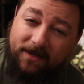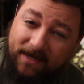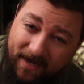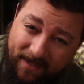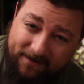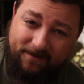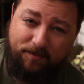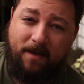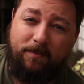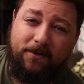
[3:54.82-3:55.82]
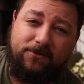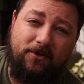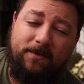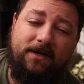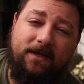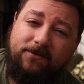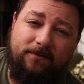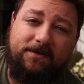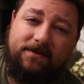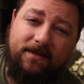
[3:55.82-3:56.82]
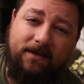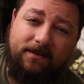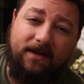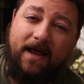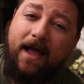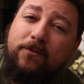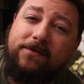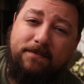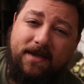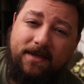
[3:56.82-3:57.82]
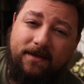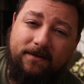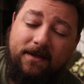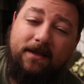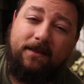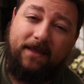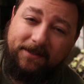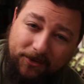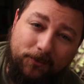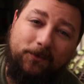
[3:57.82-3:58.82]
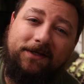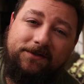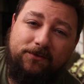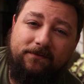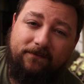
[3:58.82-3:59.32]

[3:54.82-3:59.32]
The next pepper germination mistake that I was making that you need to